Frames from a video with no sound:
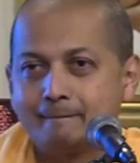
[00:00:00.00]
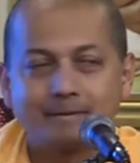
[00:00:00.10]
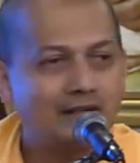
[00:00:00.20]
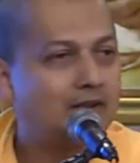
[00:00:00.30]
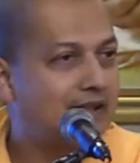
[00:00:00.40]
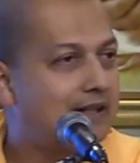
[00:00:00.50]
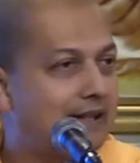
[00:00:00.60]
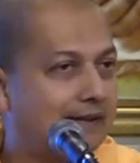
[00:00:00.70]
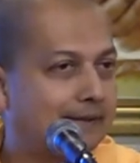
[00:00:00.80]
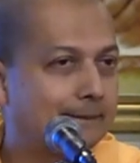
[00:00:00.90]
That's very
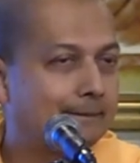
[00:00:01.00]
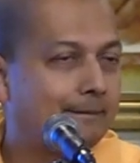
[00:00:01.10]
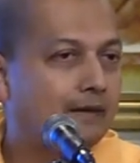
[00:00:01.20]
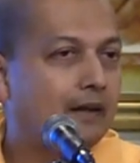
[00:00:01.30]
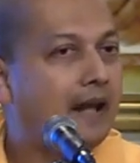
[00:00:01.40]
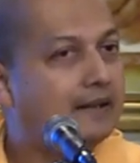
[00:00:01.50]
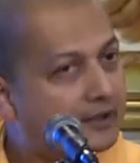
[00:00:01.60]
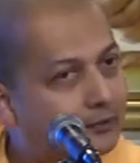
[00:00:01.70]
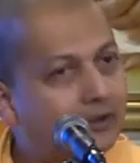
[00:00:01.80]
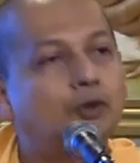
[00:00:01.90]
nice. And
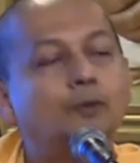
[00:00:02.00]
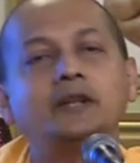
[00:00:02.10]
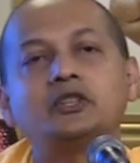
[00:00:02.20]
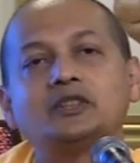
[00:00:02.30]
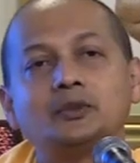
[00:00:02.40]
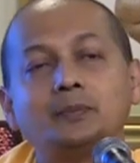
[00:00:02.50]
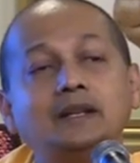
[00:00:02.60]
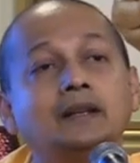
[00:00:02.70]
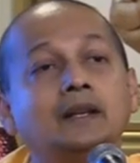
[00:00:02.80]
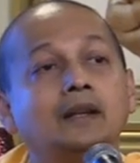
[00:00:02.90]
that's what the Upanishads mean.